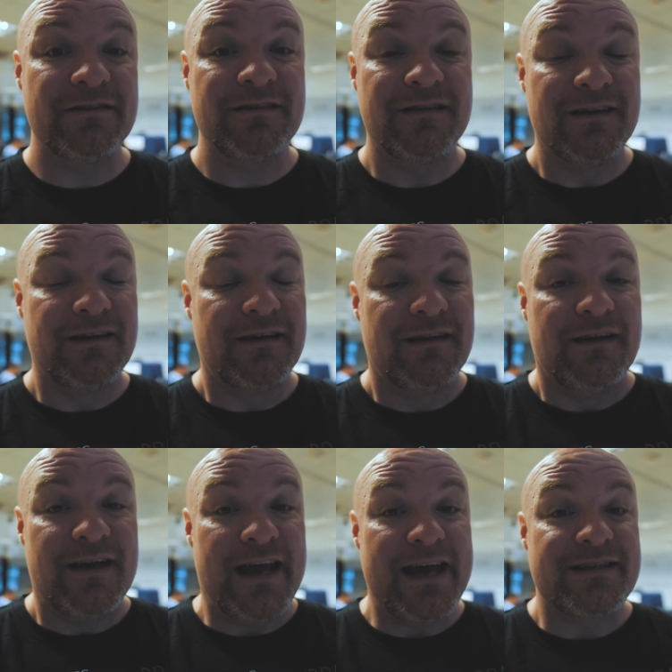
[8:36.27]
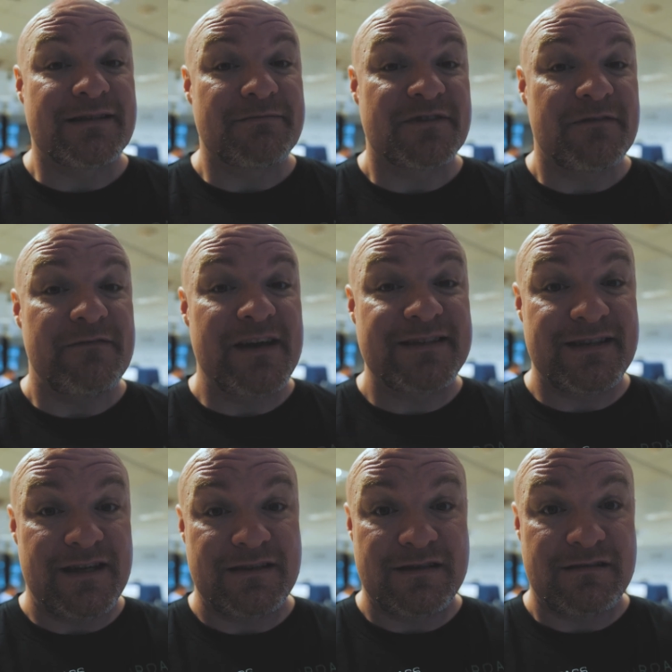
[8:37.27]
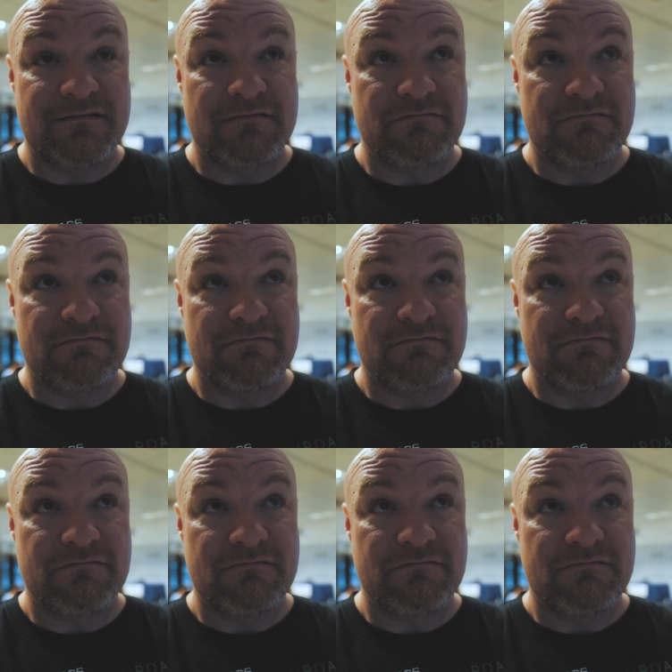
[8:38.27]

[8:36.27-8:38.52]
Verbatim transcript: and some cervezas. Cervezas?